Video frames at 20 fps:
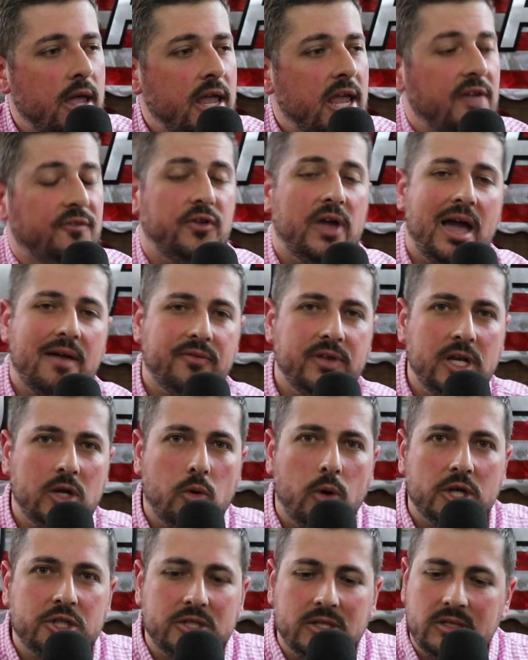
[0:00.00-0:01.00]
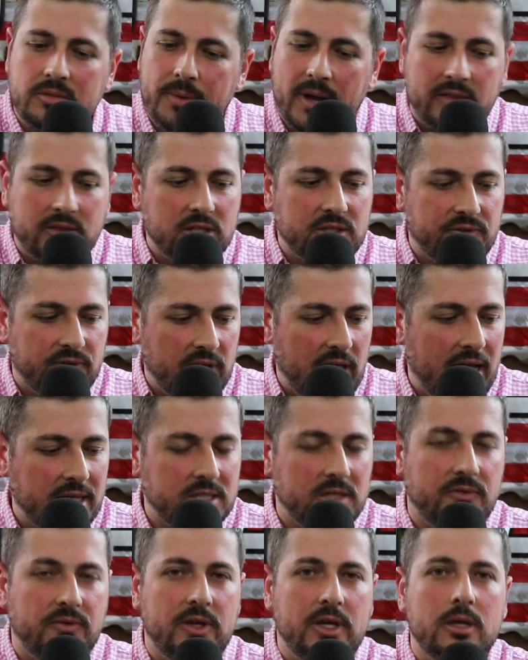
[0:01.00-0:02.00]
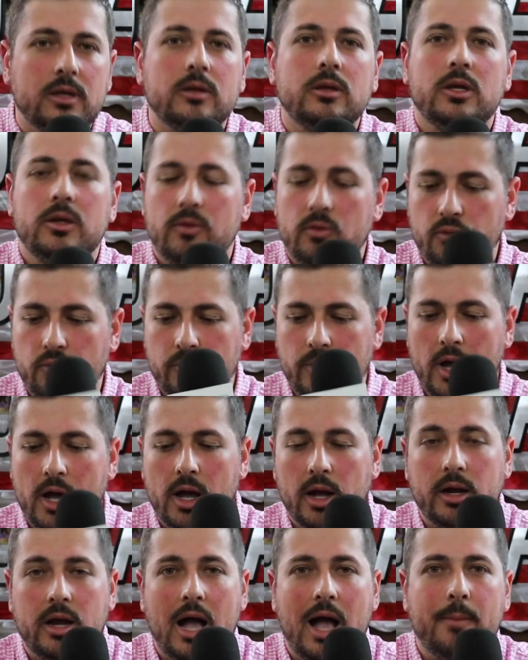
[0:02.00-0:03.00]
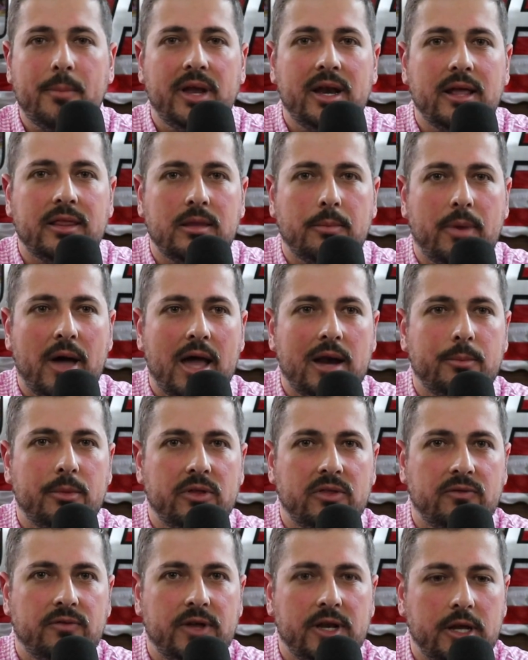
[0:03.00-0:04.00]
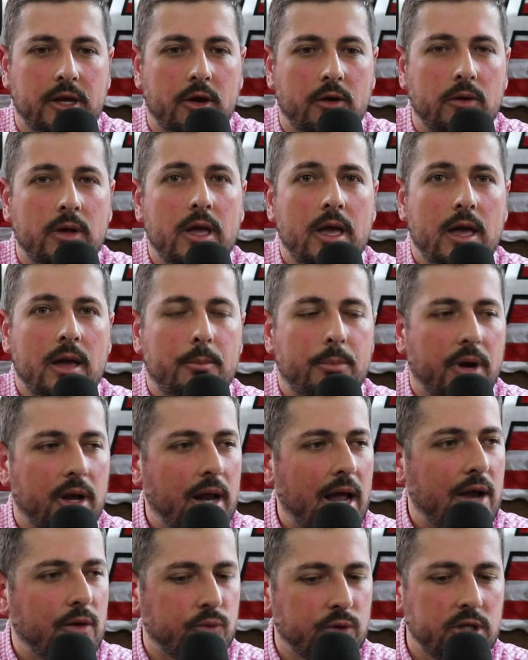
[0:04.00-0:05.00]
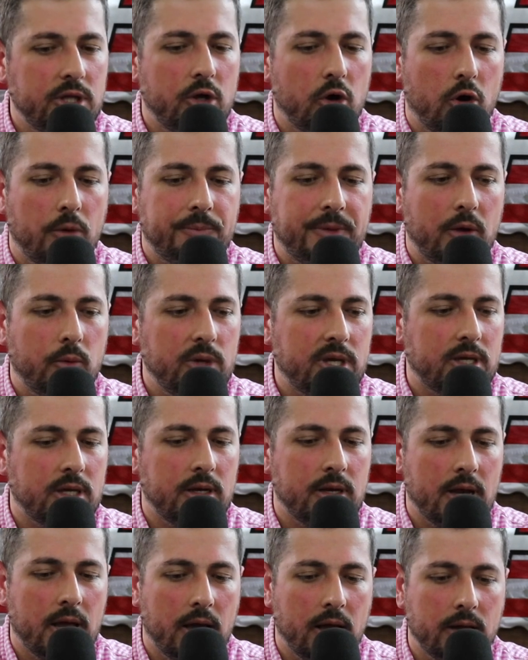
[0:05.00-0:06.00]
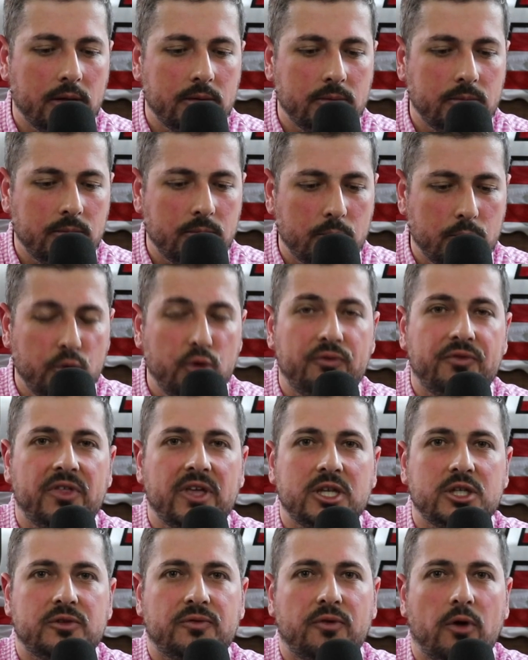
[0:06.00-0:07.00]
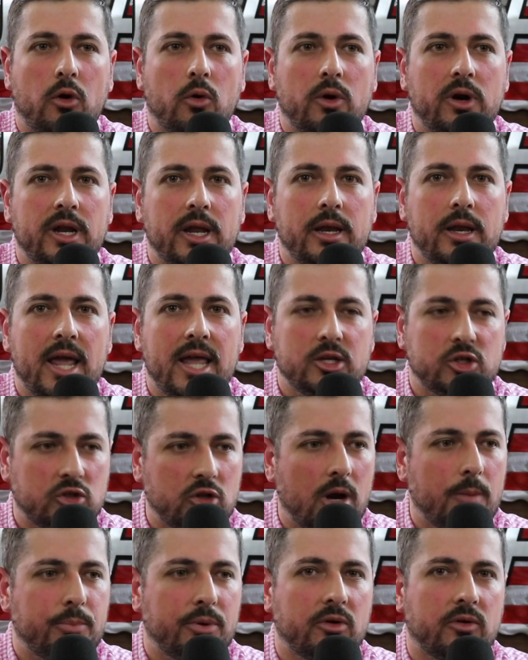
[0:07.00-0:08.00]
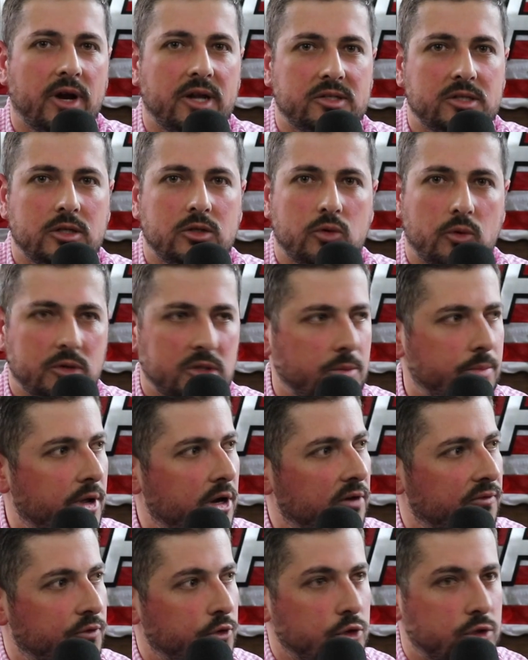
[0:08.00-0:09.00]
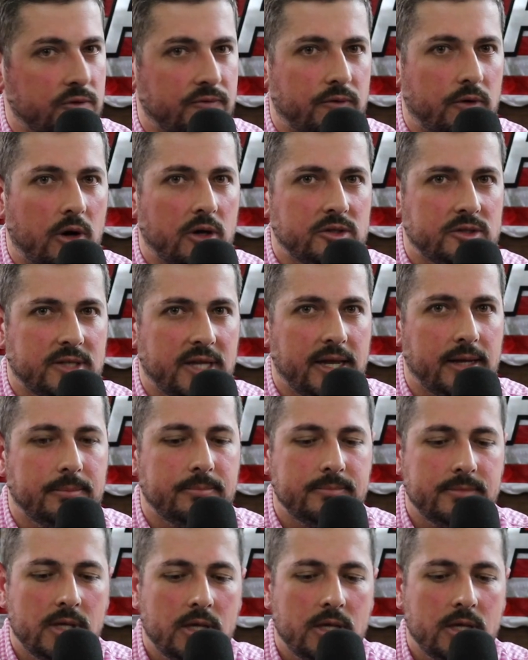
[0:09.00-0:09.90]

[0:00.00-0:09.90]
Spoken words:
If you have any questions about this philosophy, comment at the bottom of the video. But I really hope that we can move things forward and start progressing towards a better future for our state.